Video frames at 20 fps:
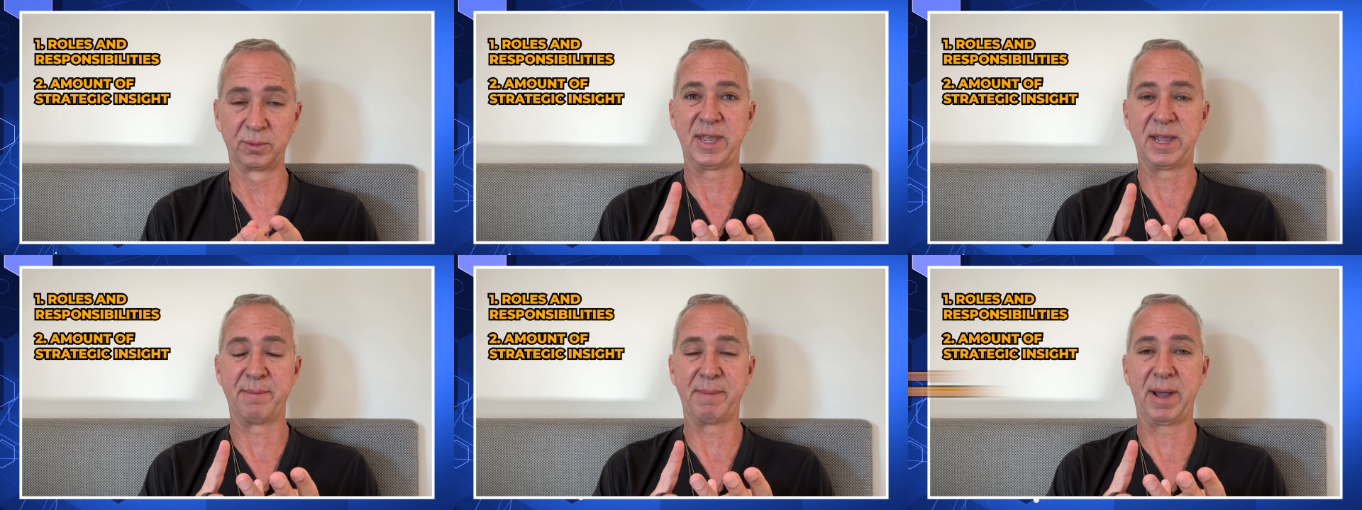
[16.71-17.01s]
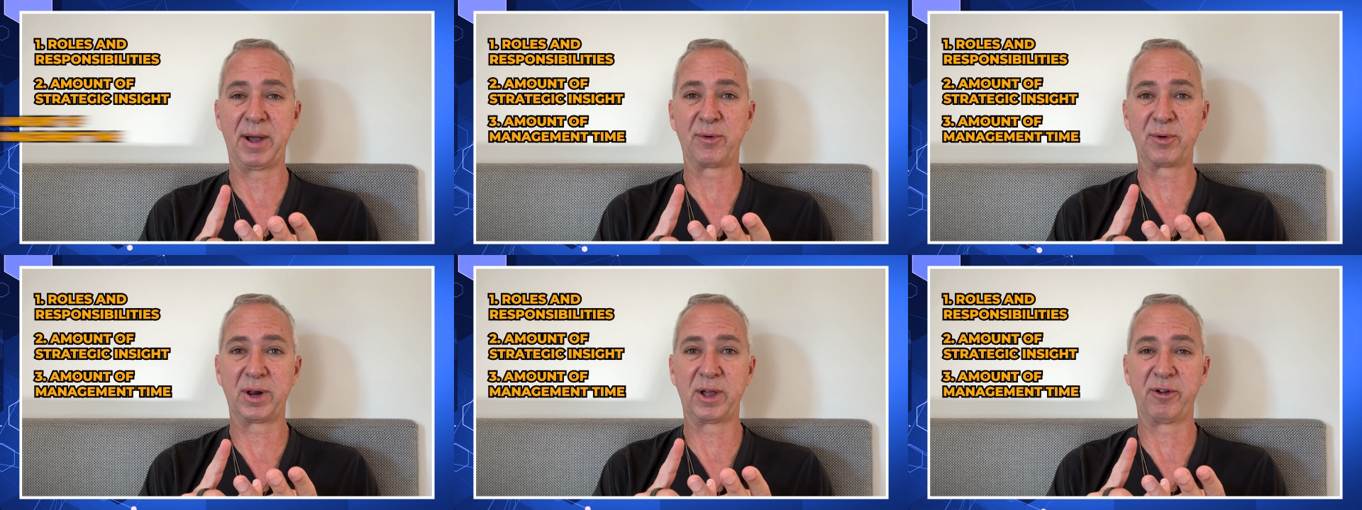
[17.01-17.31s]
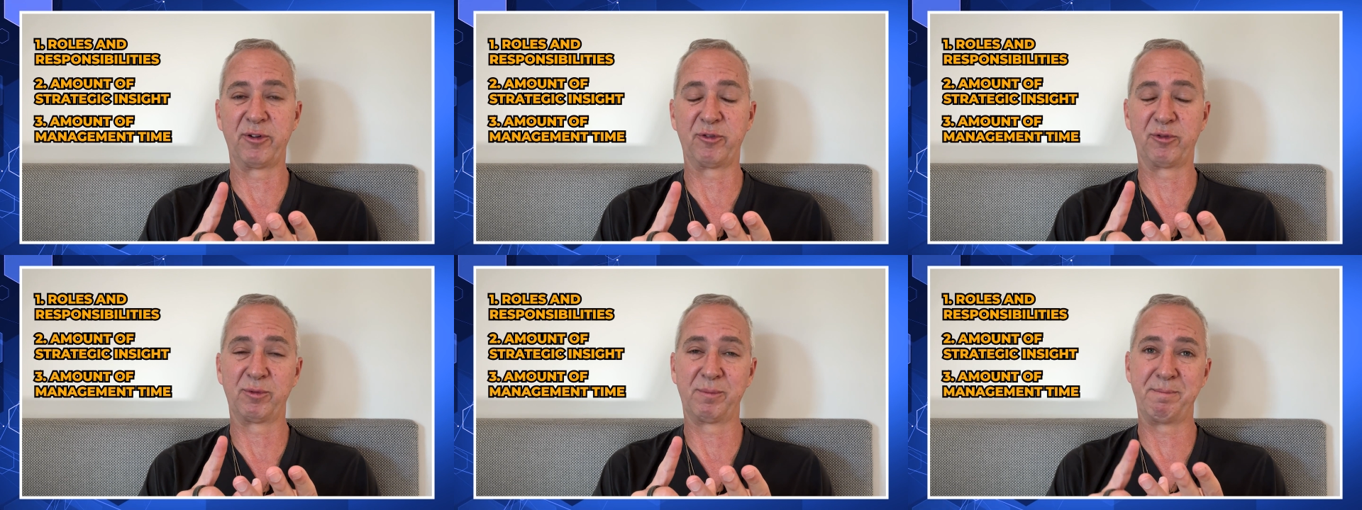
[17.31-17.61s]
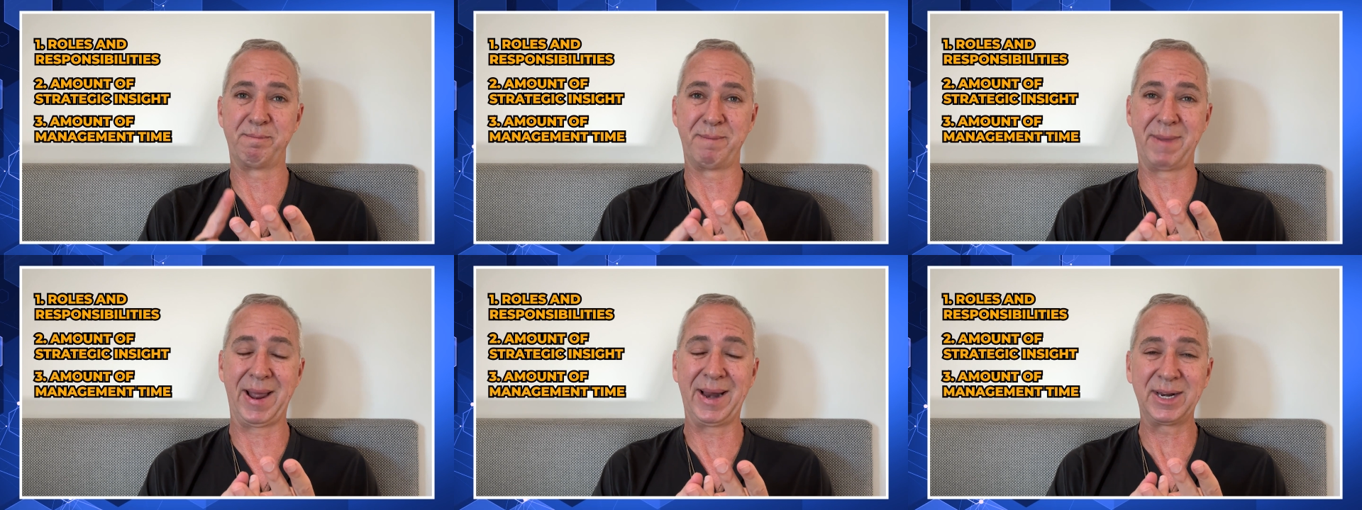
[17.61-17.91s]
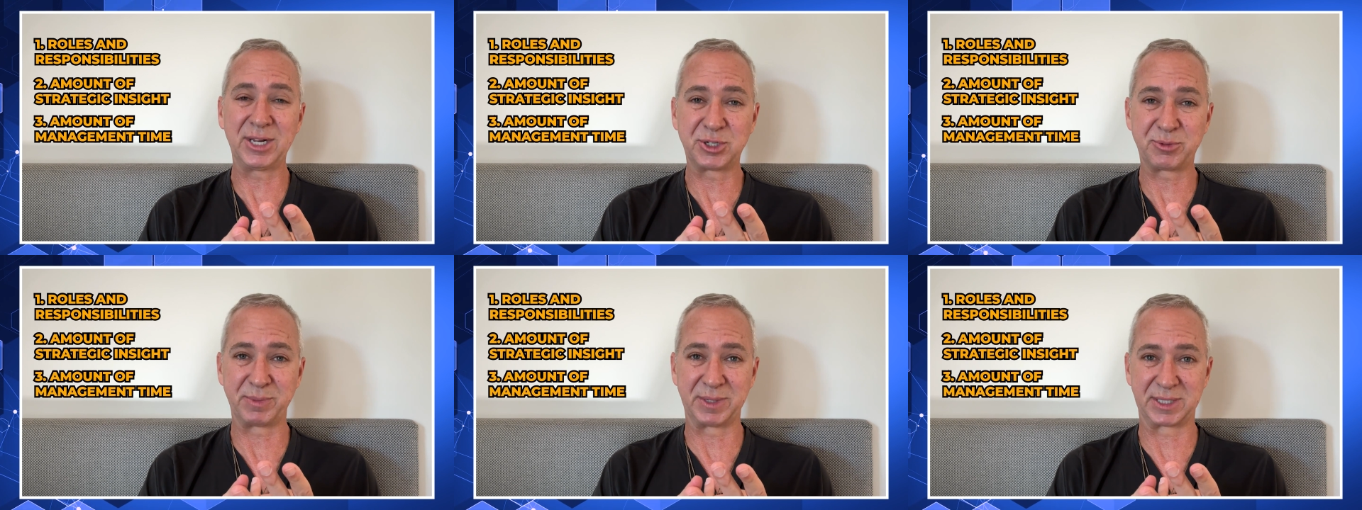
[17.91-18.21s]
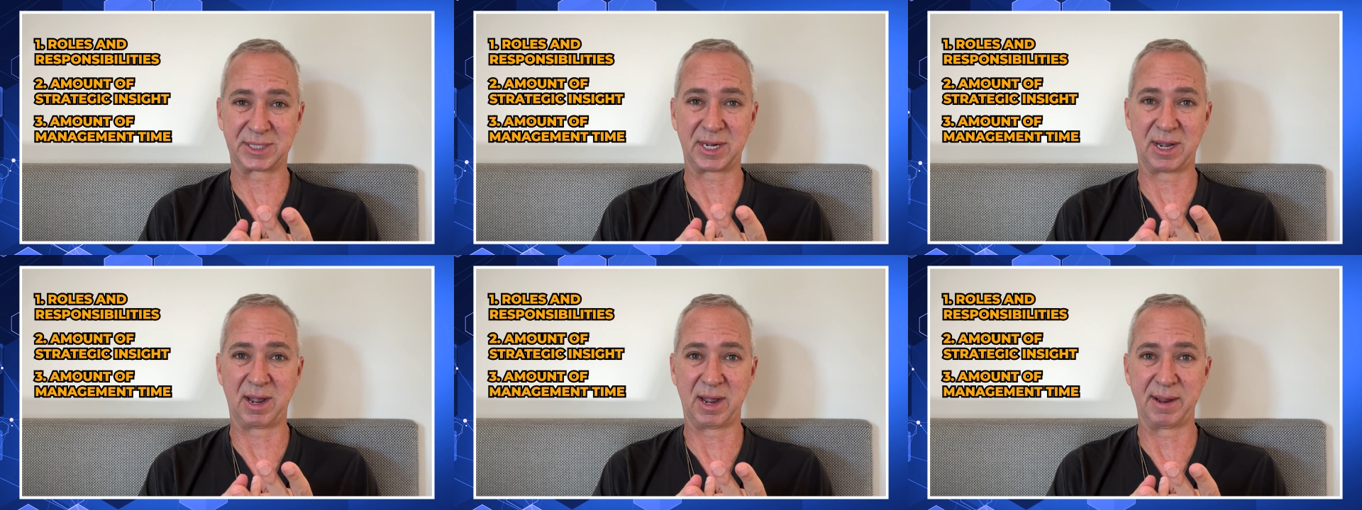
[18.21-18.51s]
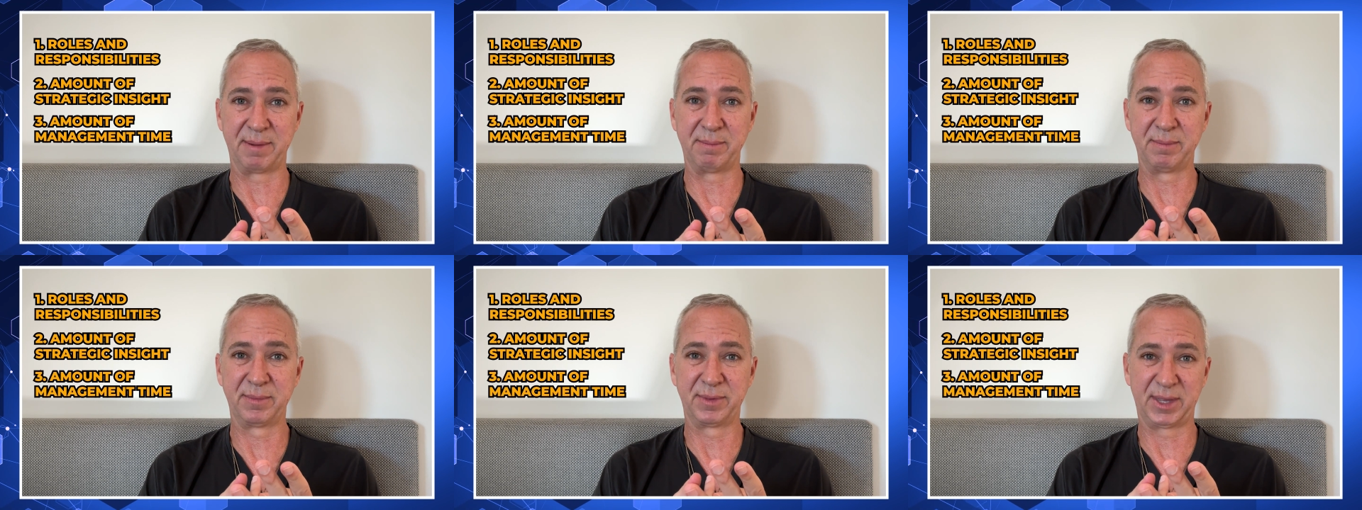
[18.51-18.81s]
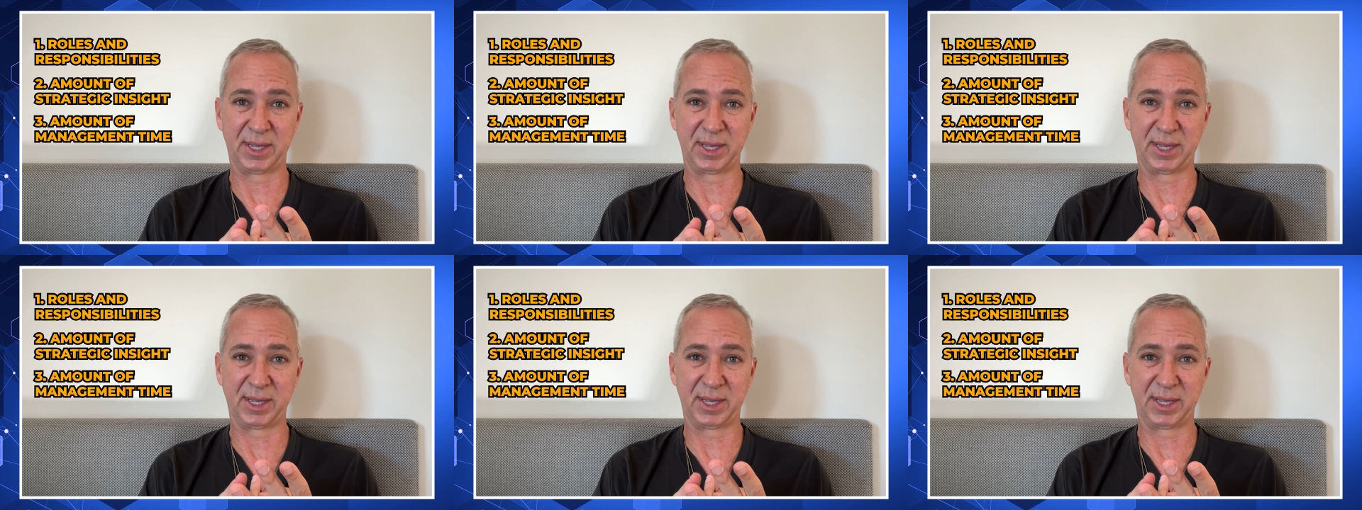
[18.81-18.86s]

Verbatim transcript: the amount of management time